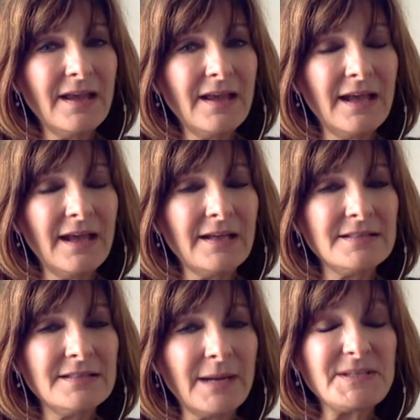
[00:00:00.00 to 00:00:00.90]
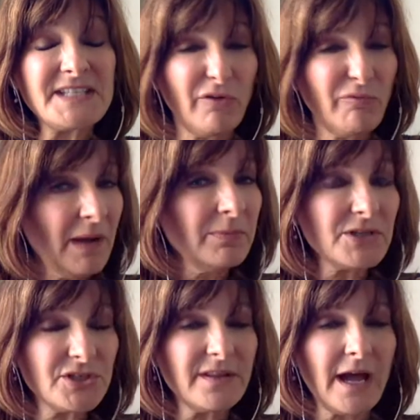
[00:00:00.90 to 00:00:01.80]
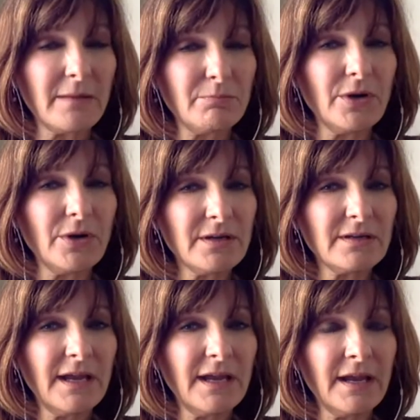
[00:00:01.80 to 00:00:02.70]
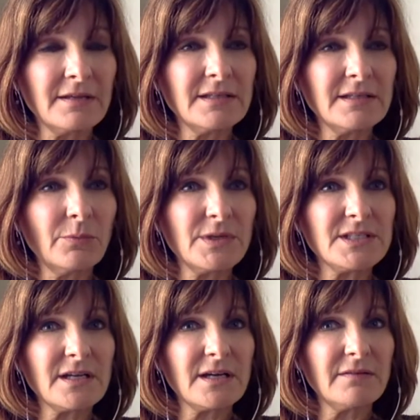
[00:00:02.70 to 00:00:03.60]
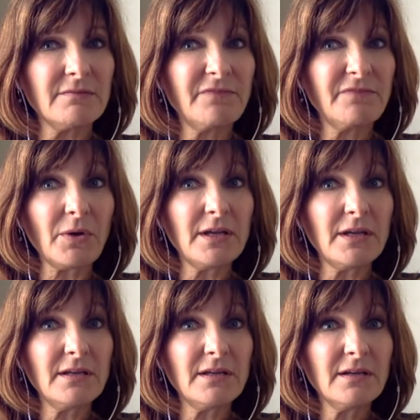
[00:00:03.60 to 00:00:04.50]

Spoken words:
and I've self-published that book, and it was very.